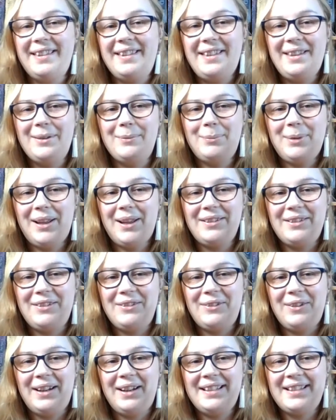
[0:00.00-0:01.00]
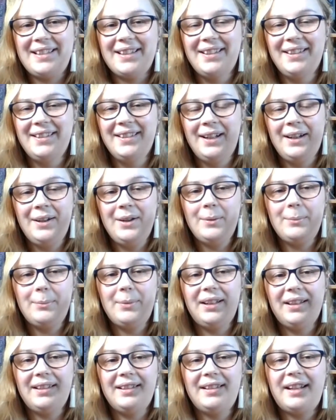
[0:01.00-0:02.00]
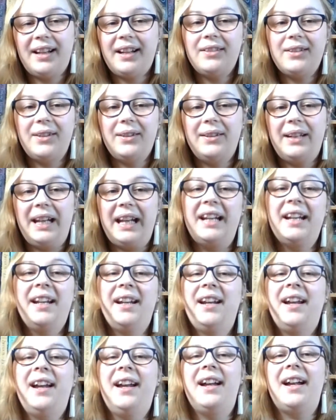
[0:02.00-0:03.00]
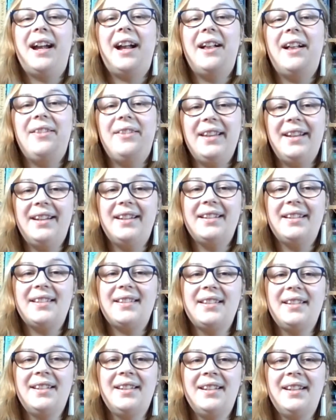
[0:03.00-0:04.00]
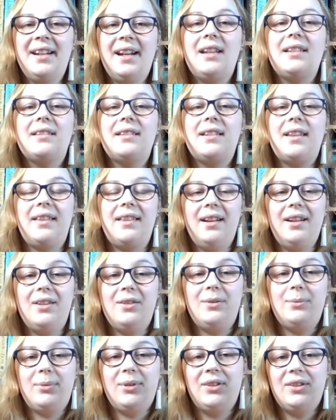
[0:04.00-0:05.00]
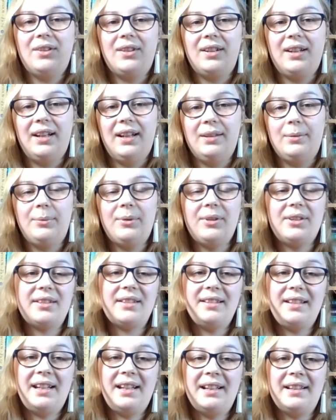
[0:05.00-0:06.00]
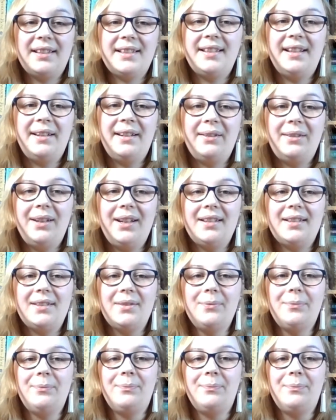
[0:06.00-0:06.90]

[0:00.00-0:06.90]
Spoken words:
The Blood Traitor by Lynette Noni. And this is the third book in the Prison Healer series.